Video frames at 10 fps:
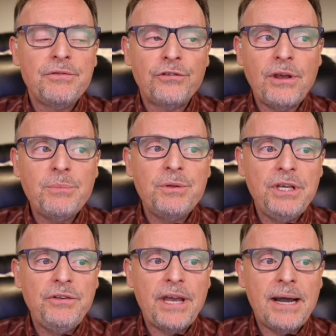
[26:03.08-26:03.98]
if some of
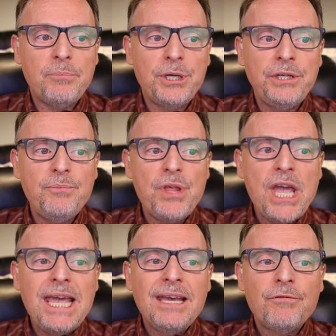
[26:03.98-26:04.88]
these happen,
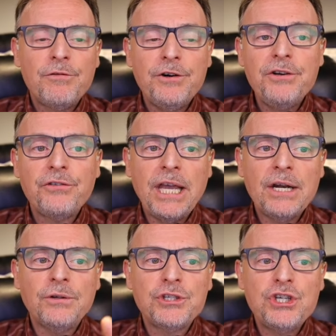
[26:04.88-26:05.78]
first
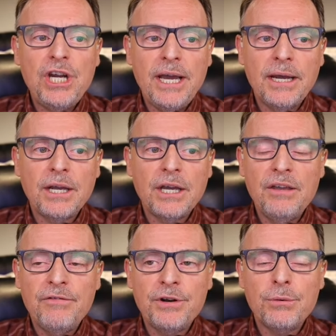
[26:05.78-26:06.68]
it'll check
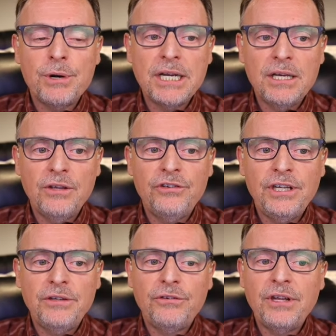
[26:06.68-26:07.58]
if it already
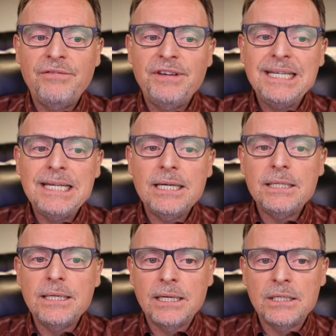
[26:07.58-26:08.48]
exists. If it
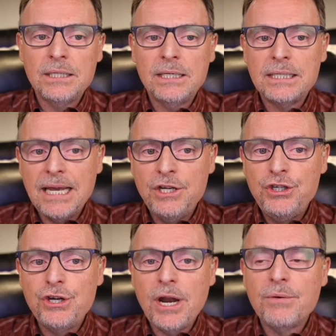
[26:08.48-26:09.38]
doesn't exist, it
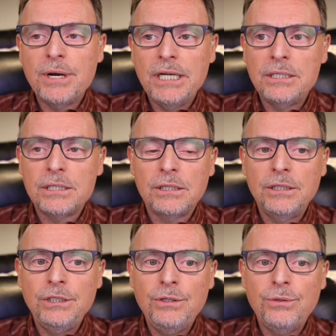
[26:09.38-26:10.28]
generates a
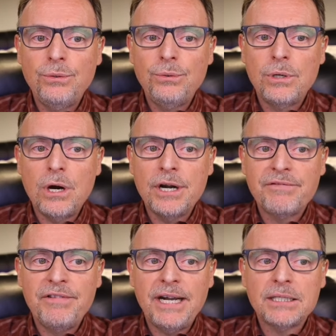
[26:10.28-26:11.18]
new
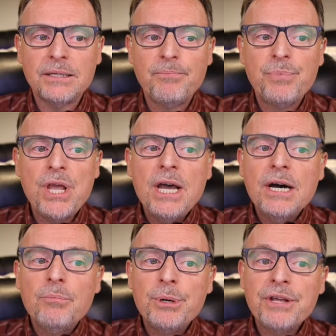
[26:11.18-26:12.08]
artifact.
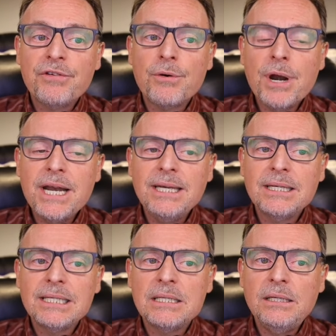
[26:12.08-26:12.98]
But if it already
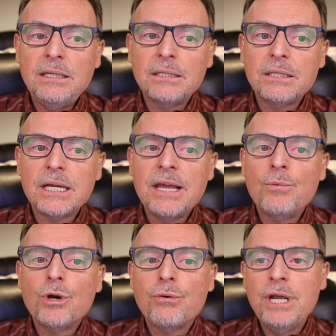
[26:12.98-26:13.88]
exists, it
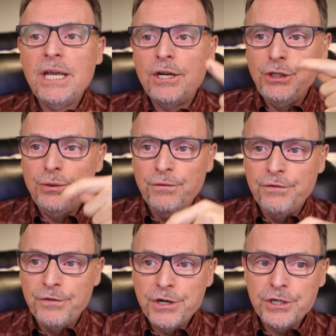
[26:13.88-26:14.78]
will create a new
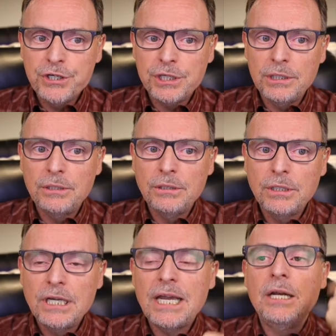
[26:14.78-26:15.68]
version
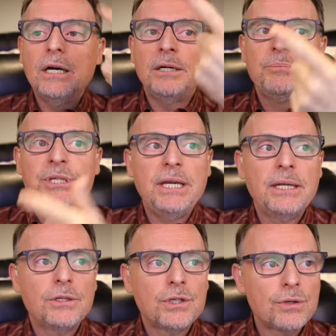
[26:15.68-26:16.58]
and update
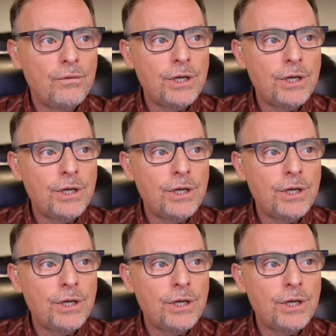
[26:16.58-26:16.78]
it. So if